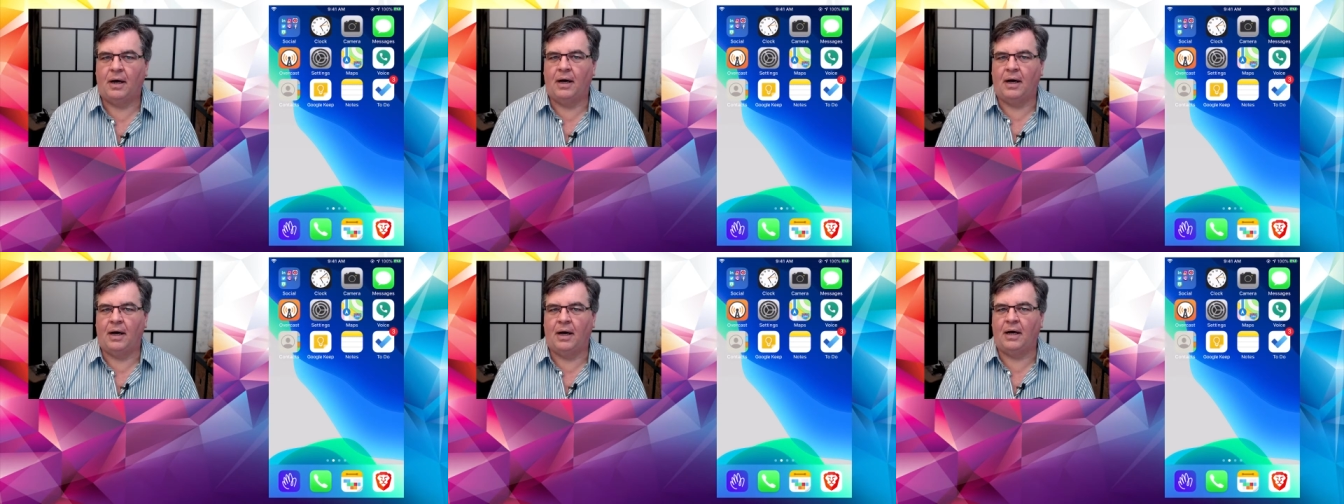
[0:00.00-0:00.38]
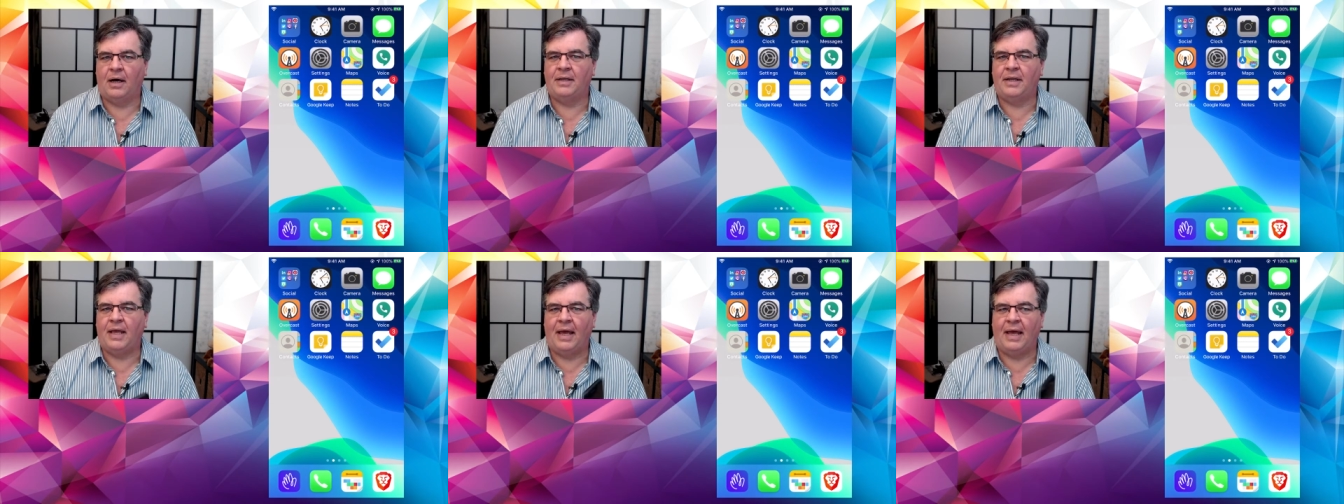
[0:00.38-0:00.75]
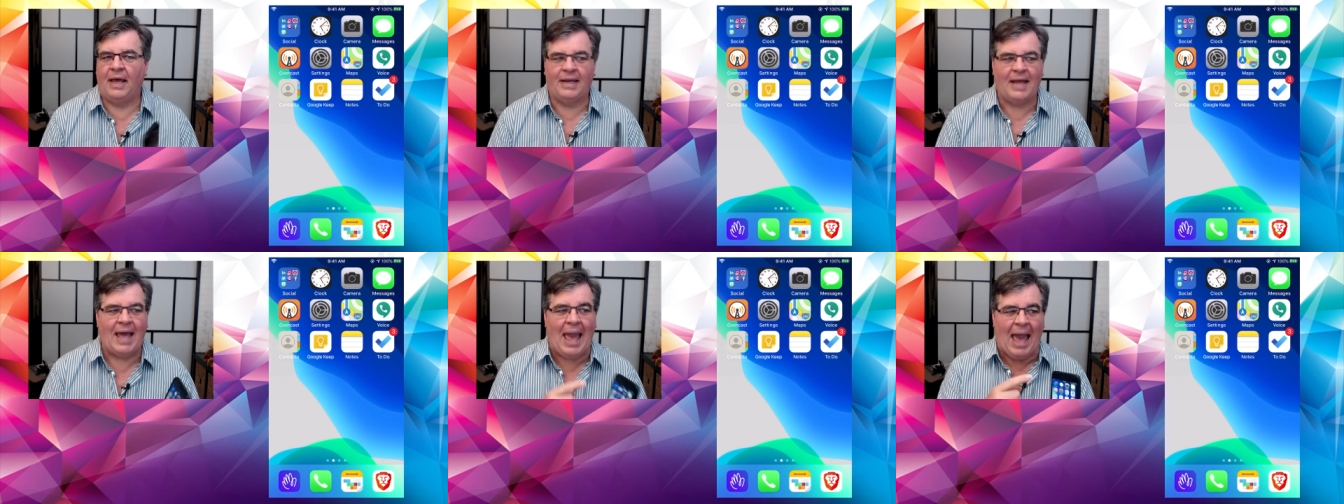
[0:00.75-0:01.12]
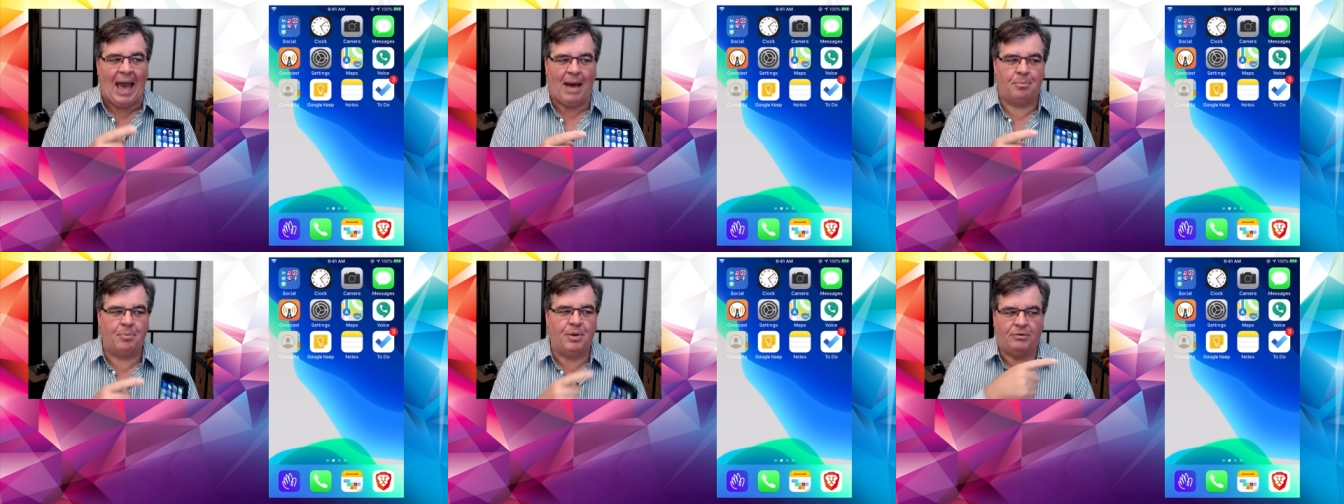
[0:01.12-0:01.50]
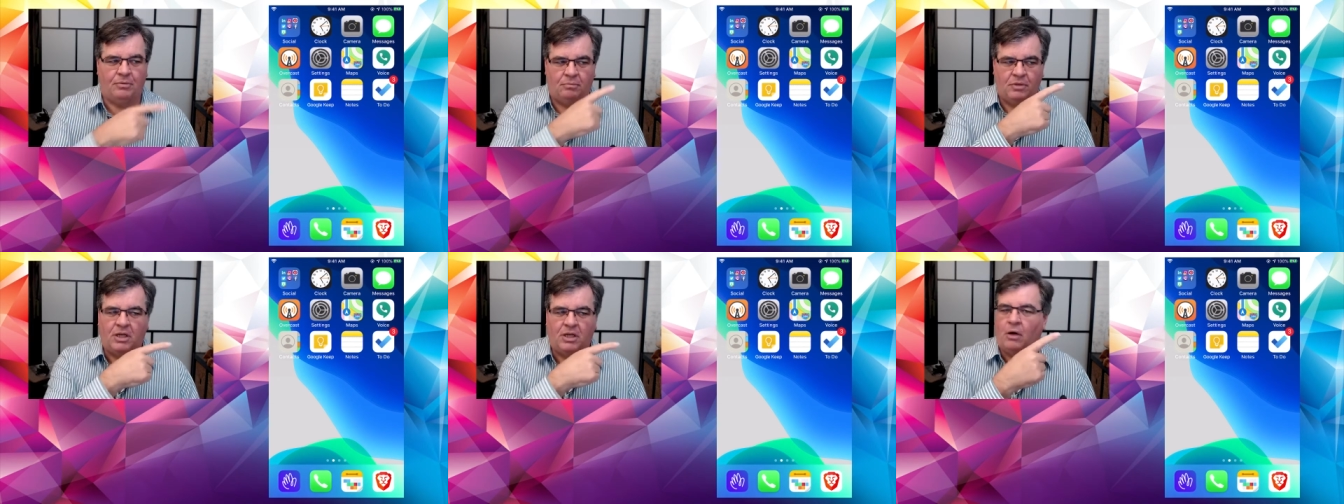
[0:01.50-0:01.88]
on an app,
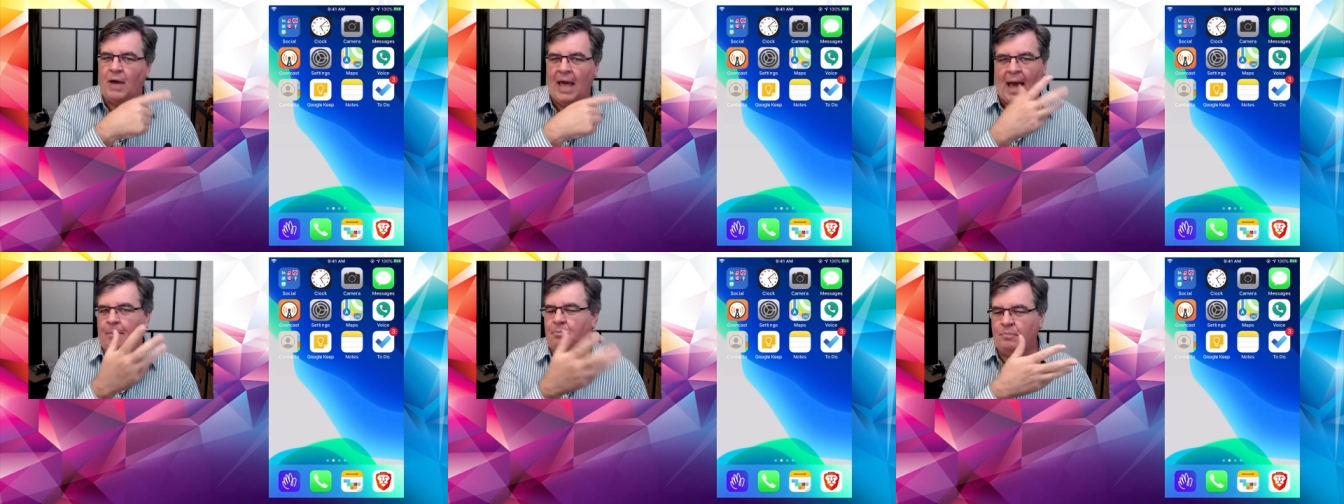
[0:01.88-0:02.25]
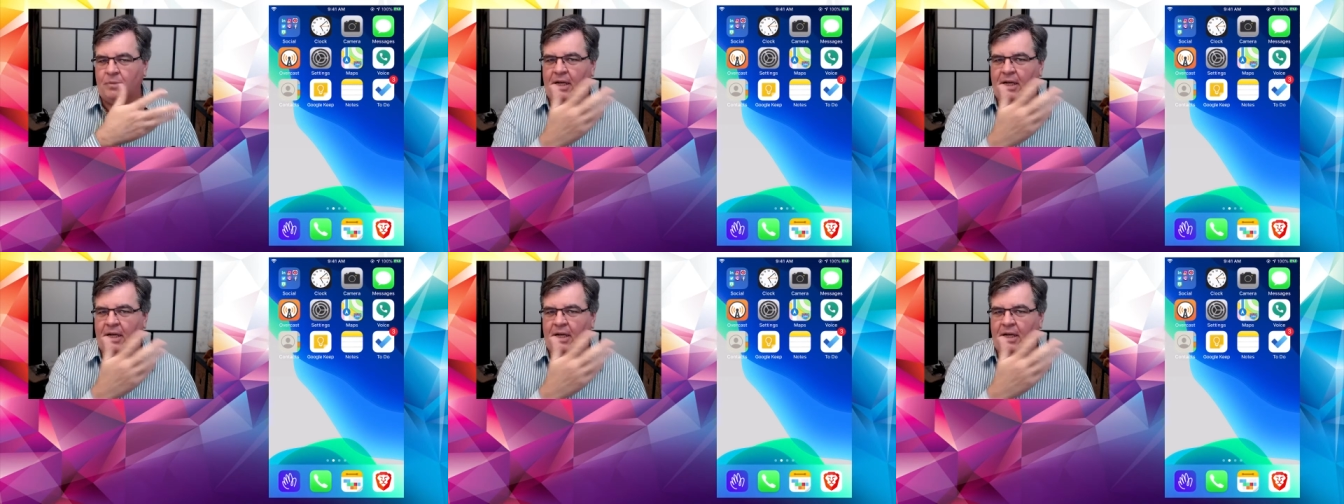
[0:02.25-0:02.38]
and you know, app,